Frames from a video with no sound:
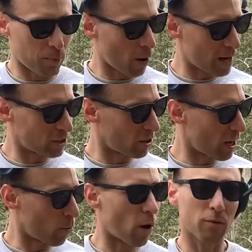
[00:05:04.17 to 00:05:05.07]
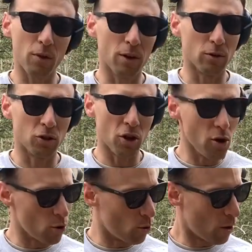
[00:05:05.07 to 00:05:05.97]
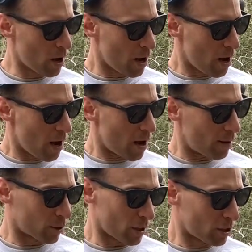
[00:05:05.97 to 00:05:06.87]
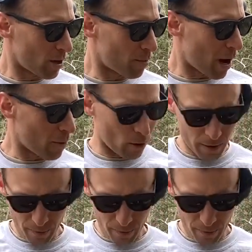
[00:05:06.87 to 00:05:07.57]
price that they want for those new. So I just didn't buy one.